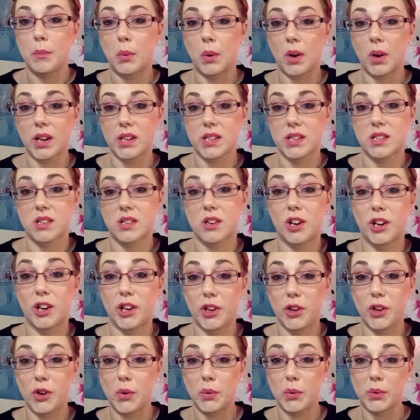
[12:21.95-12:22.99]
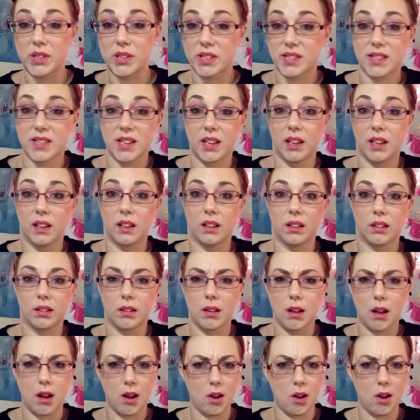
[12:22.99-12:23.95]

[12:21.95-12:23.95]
more I started noticing,